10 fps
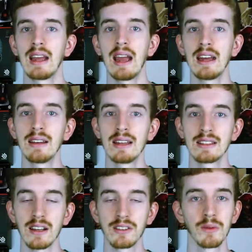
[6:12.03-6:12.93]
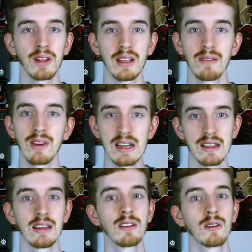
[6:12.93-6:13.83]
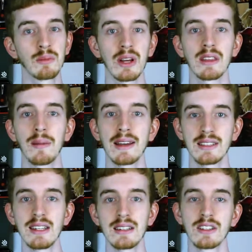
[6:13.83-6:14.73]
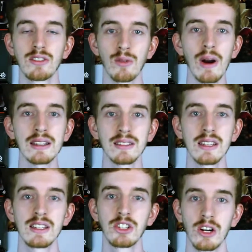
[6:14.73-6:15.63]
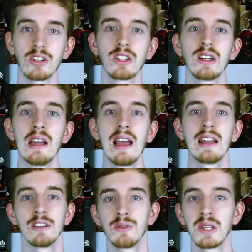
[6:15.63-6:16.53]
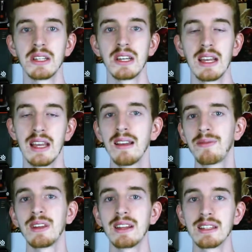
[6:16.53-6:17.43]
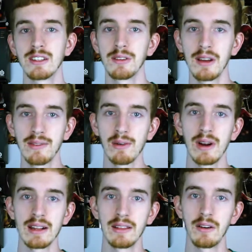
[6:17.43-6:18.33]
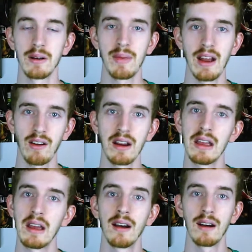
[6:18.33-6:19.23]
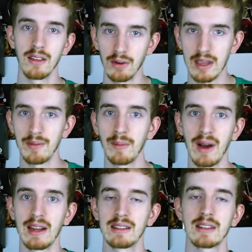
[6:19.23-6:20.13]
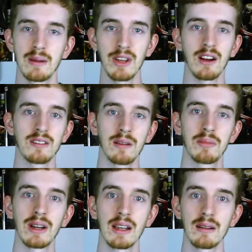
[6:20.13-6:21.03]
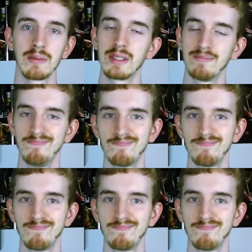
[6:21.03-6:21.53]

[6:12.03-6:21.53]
And it's also really convenient that you can plug the mouse in directly to charge it and use it if you need to, if you're running low on battery. Although keep in mind, it's going to be hard to unplug it, but